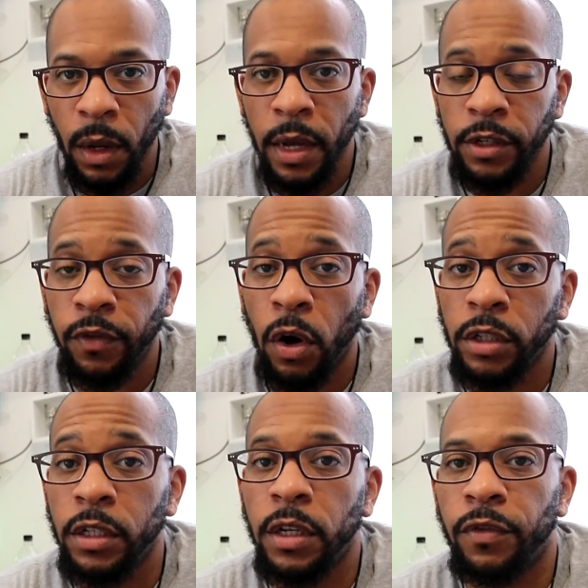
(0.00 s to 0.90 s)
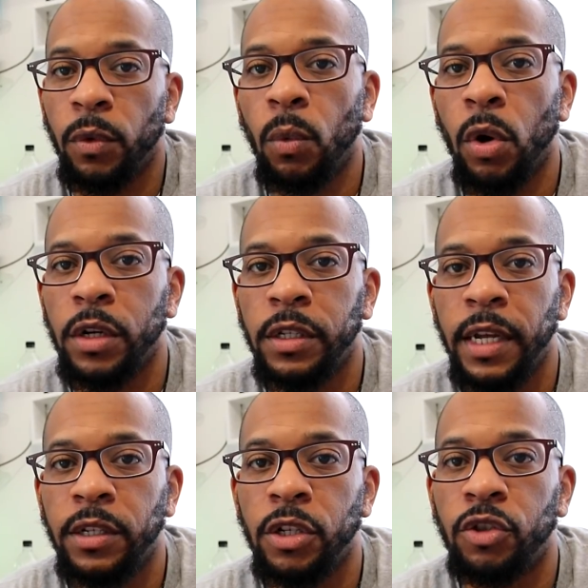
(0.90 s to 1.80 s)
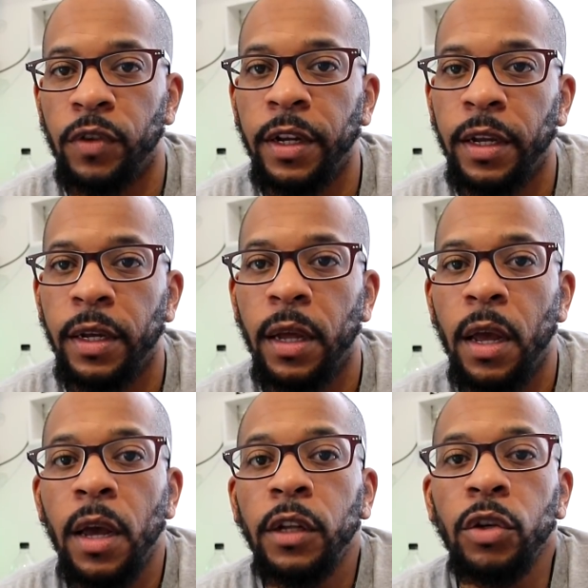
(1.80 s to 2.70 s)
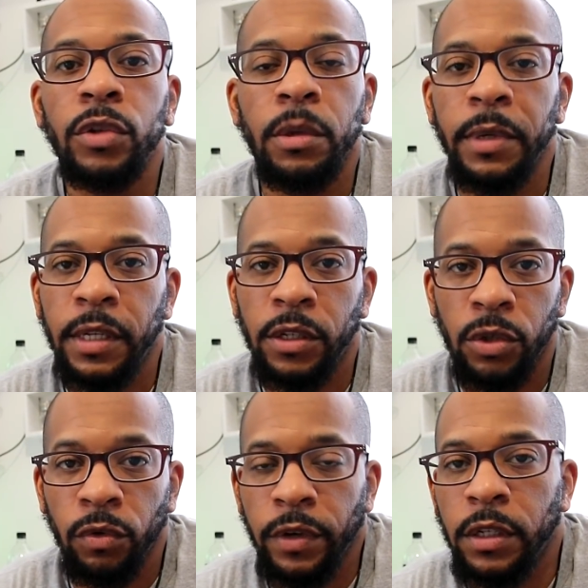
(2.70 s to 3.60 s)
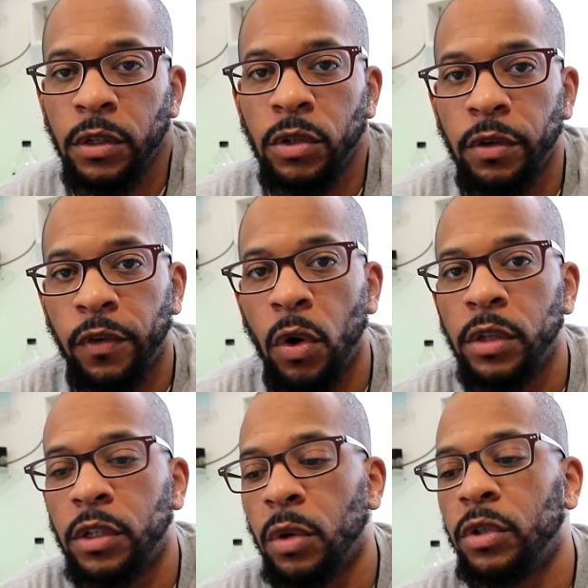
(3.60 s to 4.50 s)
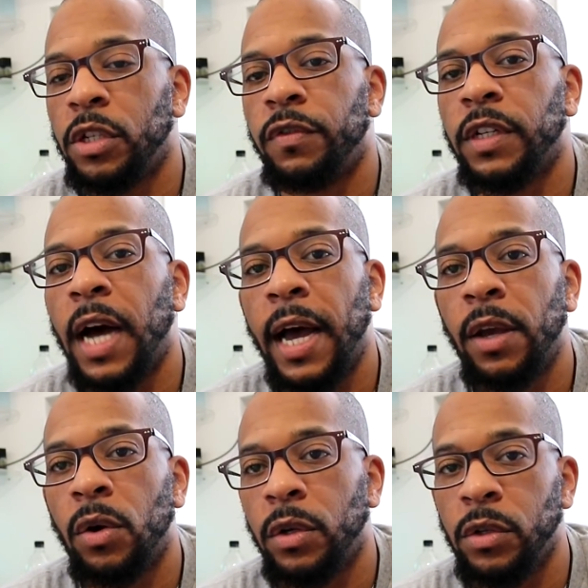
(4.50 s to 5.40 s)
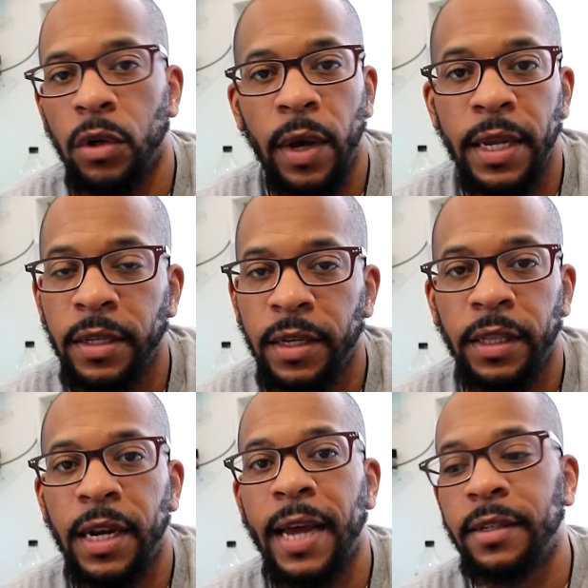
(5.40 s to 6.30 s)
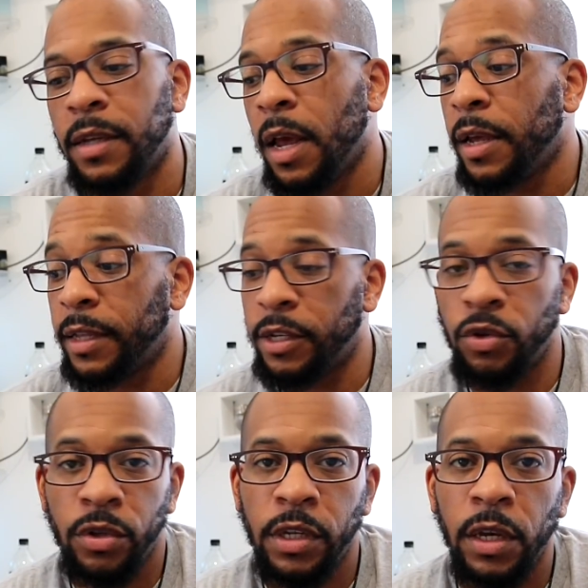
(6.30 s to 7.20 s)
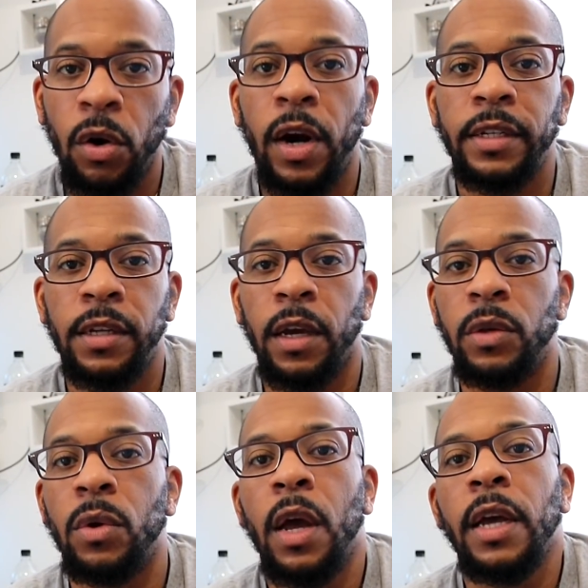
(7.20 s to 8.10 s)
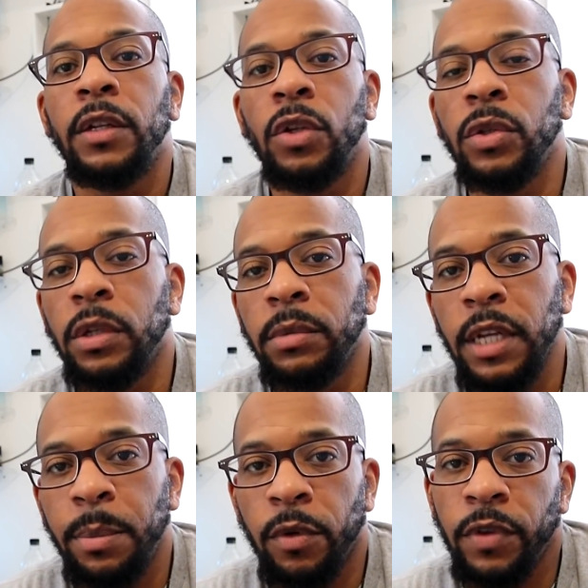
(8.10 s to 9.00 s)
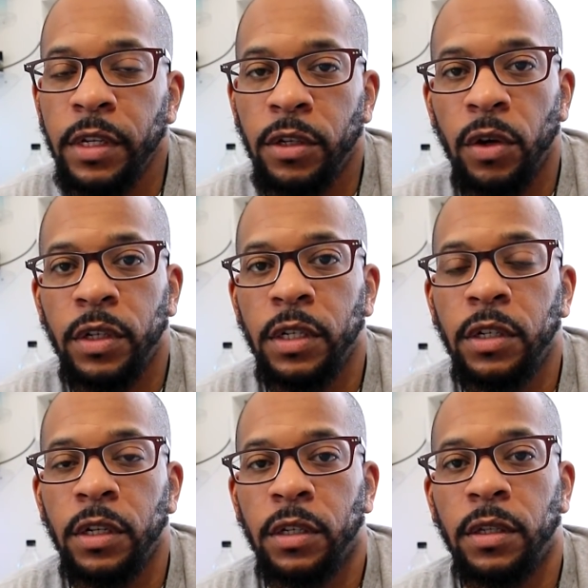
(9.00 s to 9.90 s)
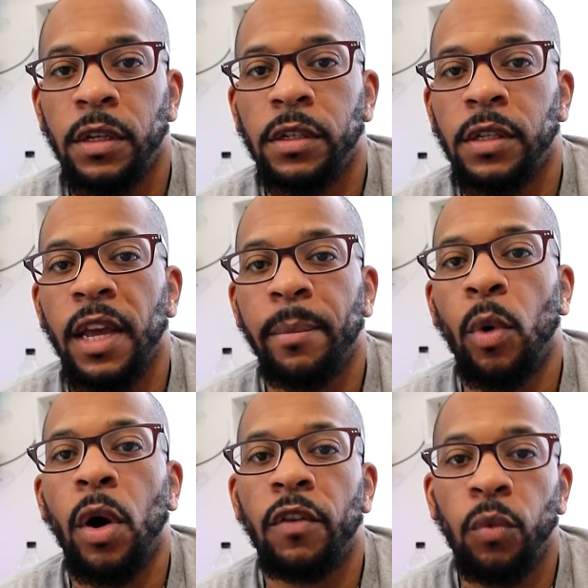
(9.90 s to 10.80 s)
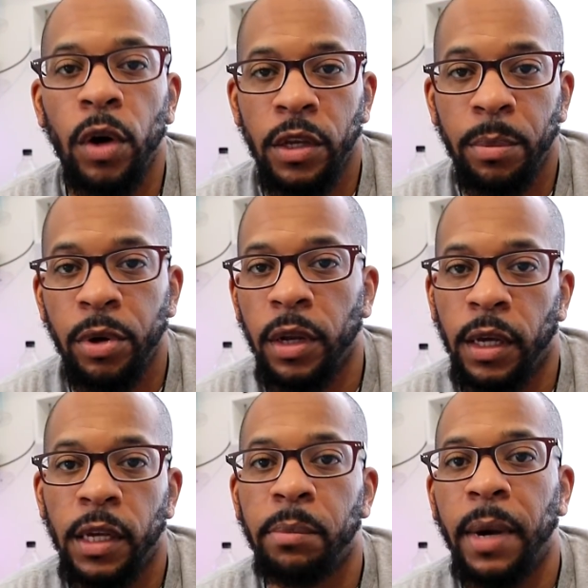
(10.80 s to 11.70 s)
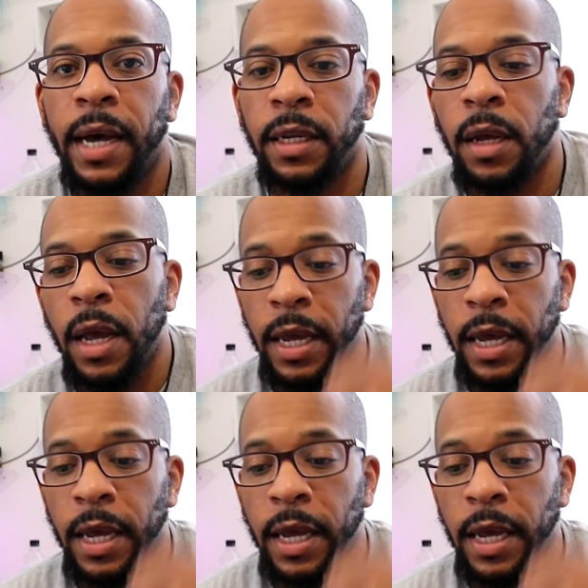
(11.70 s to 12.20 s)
as far as the different waters that you're drinking. Do some additional research, of course. Don't just rely on you know anything that I that you see or I tell you. Do some deeper research and just just think more of what you're putting in your body.